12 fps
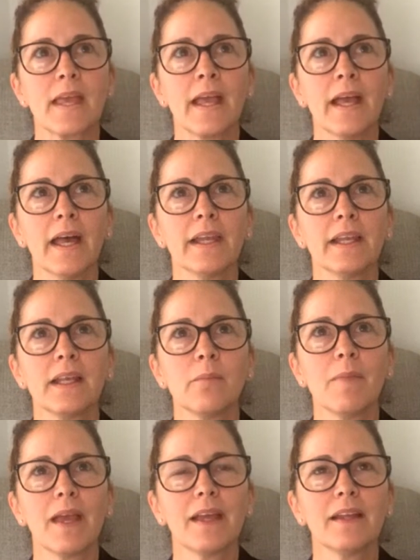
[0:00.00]
And he
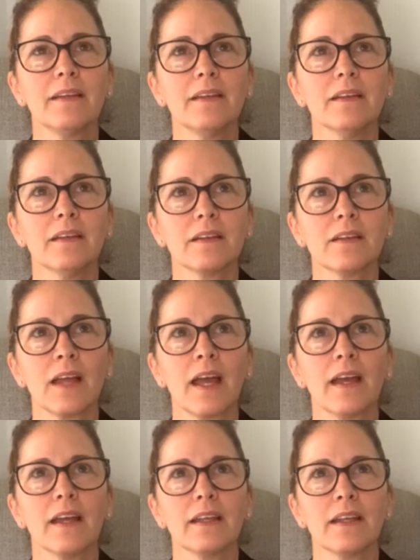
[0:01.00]
made,
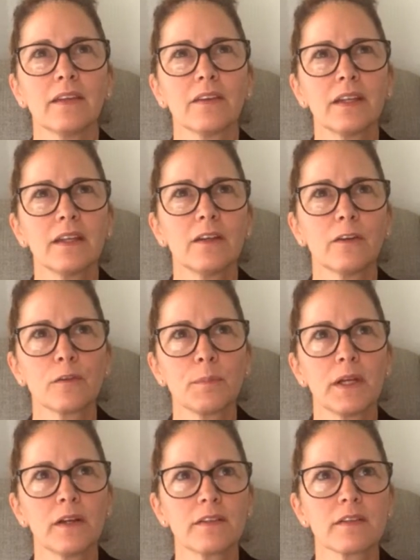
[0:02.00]
uh, either he or his
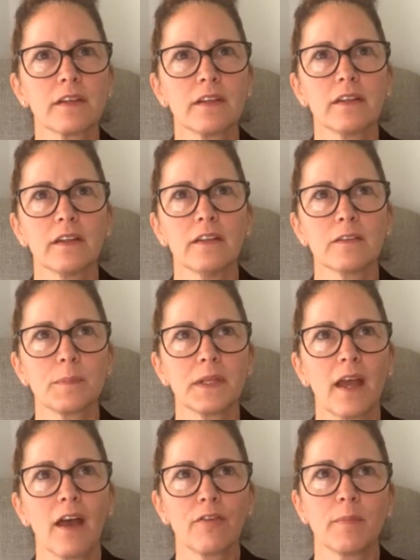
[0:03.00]
parents on his
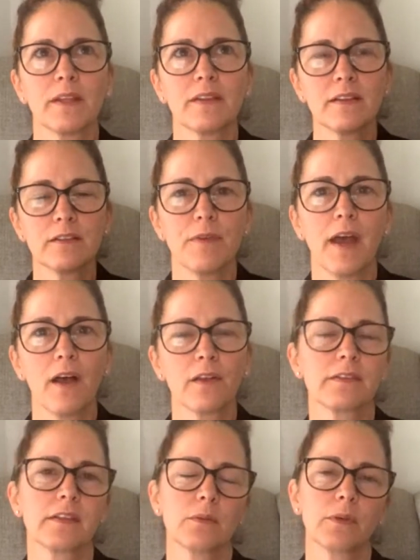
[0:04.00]
behalf, made these
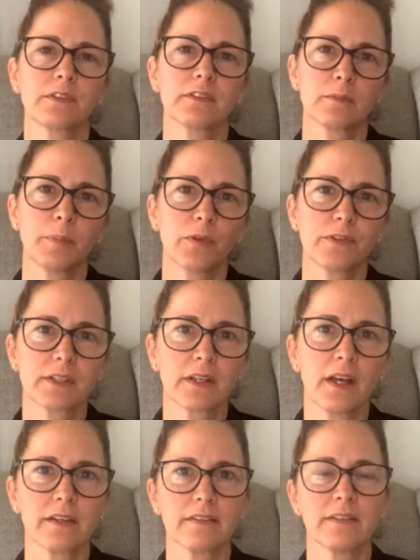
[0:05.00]
vows that he wasn't supposed to
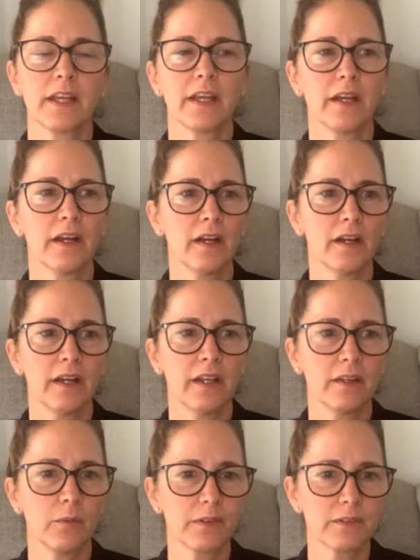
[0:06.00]
cut his hair
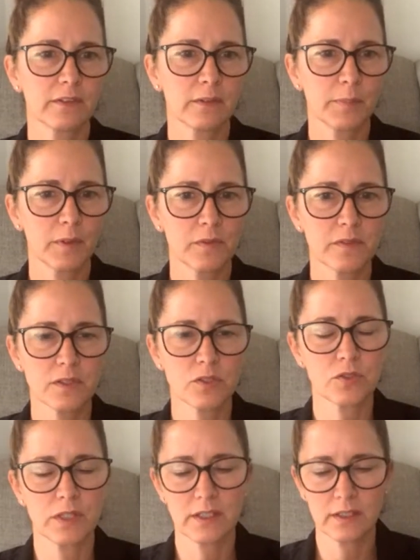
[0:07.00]
and he wasn't supposed to
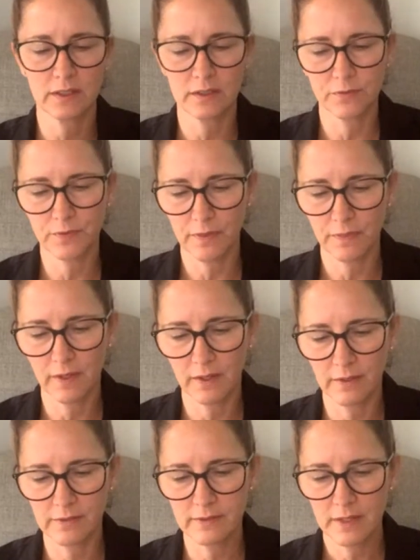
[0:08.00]
drink and different
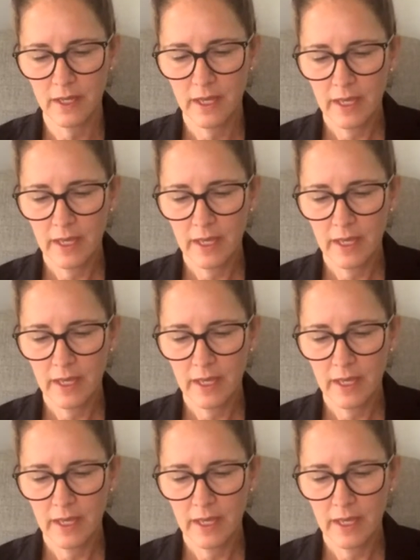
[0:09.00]
things.